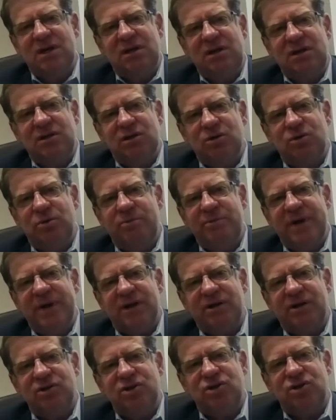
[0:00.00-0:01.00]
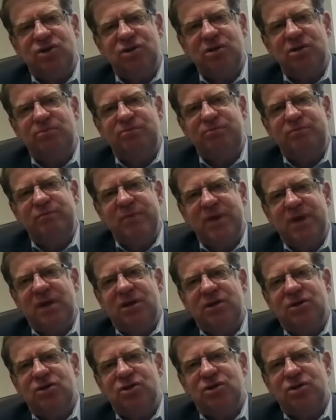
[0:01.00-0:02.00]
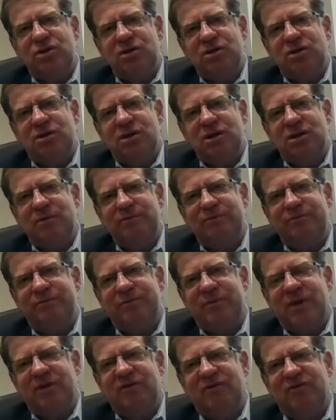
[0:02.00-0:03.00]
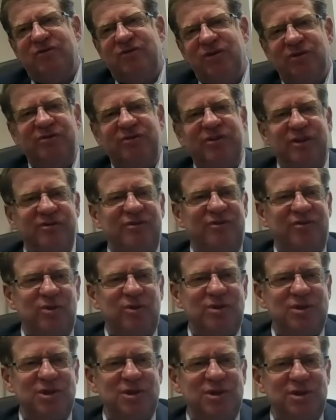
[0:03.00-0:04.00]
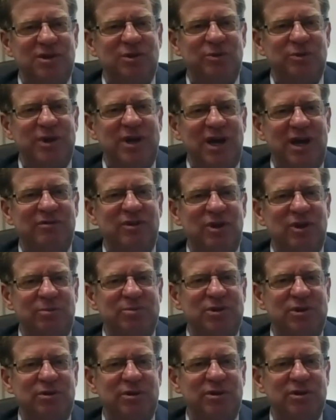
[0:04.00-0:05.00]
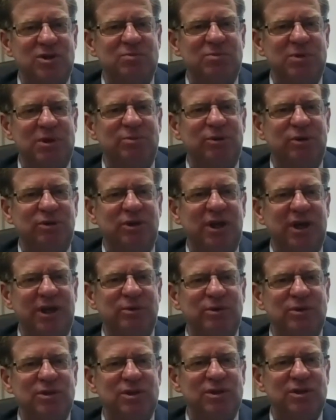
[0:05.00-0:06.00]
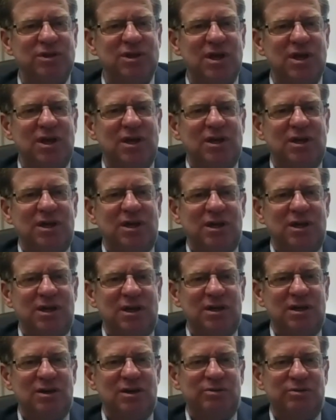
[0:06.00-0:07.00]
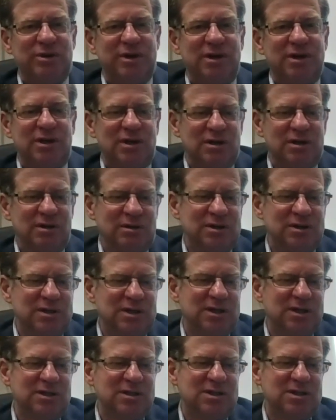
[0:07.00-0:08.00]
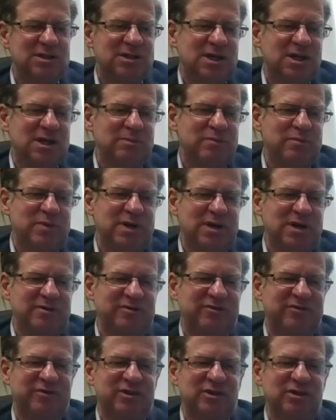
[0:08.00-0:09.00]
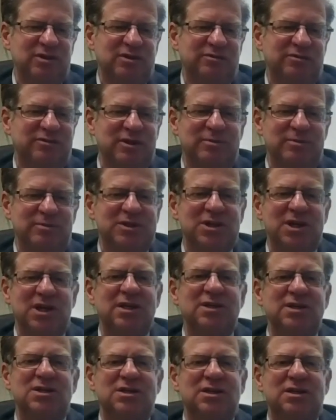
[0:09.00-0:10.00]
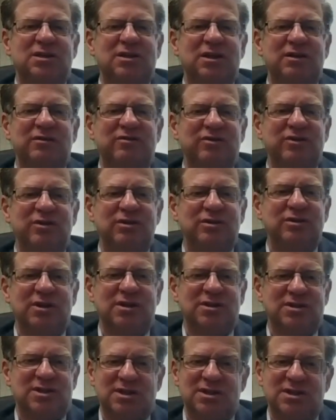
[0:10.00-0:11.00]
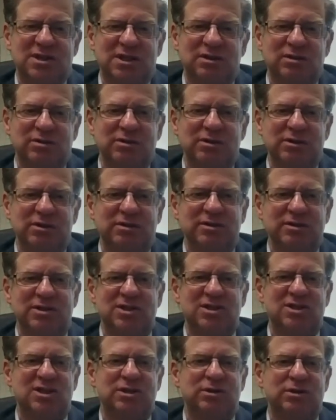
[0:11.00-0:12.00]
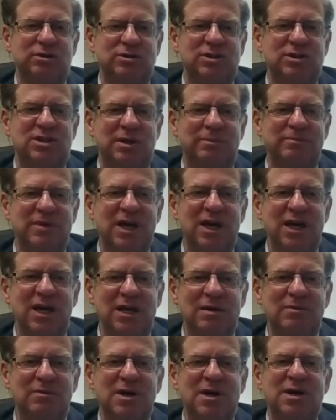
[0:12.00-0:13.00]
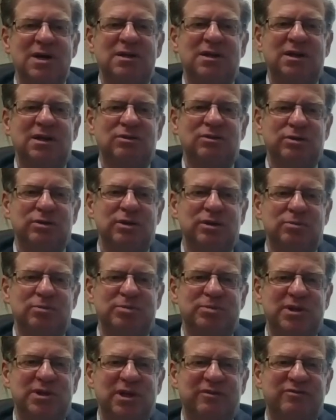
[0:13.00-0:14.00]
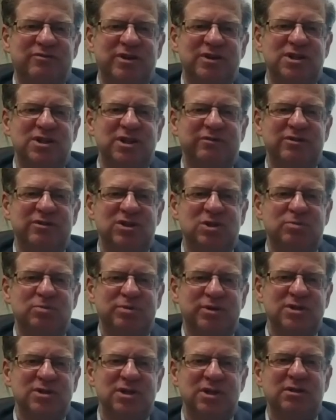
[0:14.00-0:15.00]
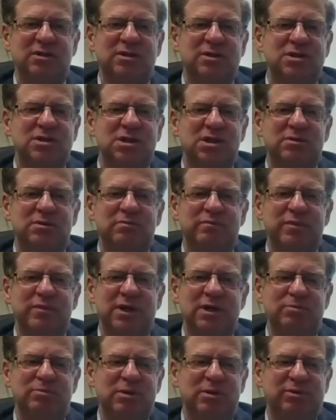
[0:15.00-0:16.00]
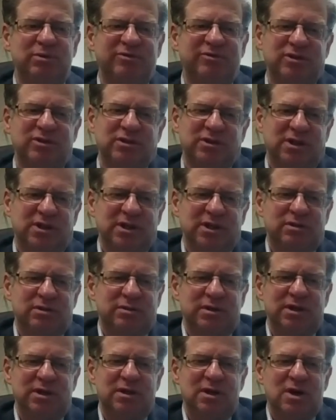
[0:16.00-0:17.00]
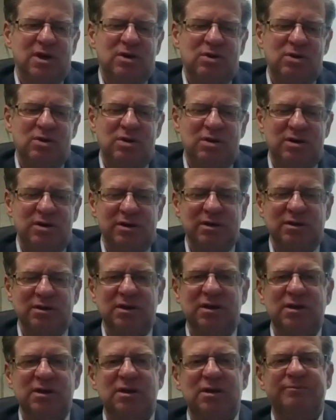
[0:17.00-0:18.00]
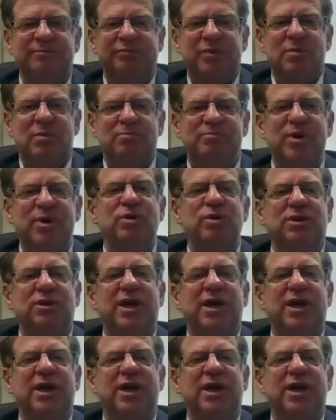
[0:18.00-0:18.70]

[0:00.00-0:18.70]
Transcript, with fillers: you know Quebecers should should um, feel very fortunate that we have the opportunity to speak both languages uh, right here, and, and some uh, feel very much against it. They feel that, as I said earlier, it's a zero sum game, that in order to protect French, you have to suppress English. Uh, many people feel, and I agree wholeheartedly, that both